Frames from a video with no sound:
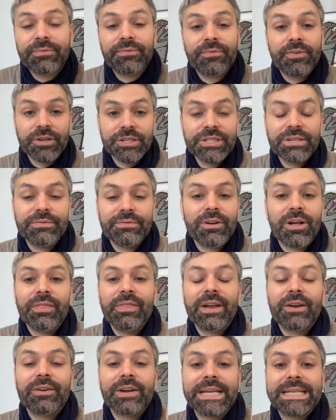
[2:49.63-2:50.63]
First of all,
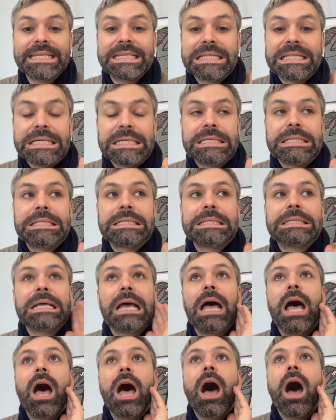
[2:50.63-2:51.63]
there is this
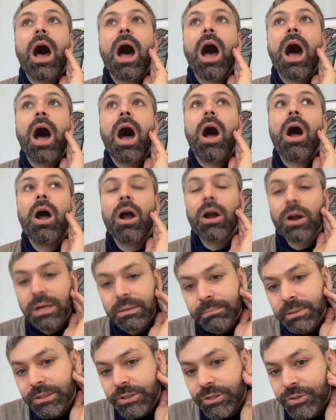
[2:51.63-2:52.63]

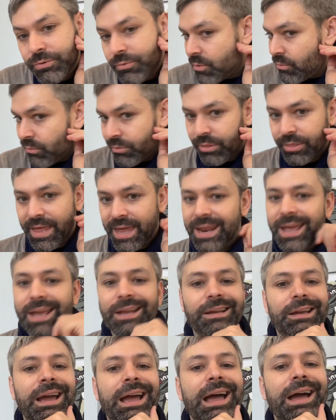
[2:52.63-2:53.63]
horrible truth that
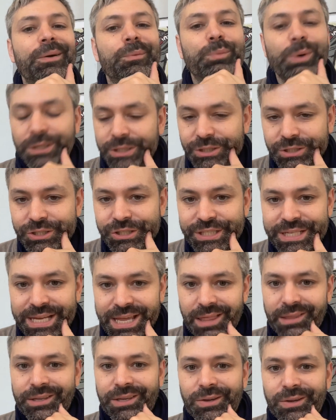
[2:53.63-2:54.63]
I want to
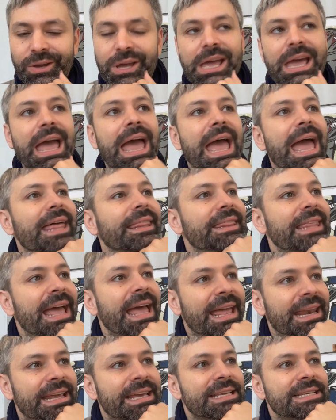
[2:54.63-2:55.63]
tell you, and
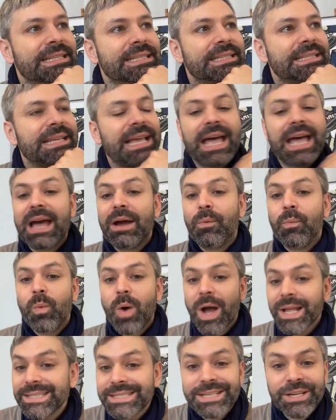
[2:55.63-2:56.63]
that is,
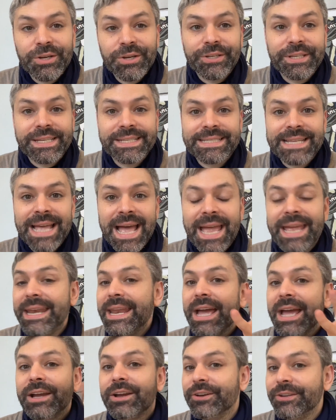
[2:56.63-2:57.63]
what's a good
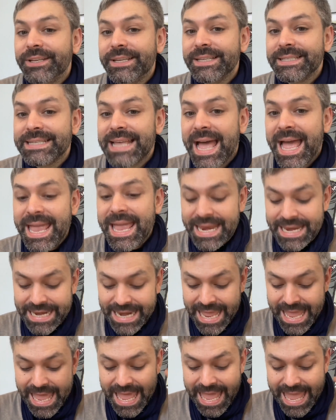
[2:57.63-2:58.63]
design? A good
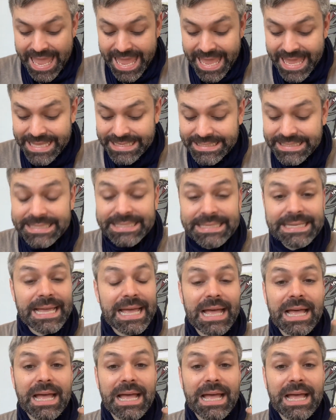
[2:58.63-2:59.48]
design is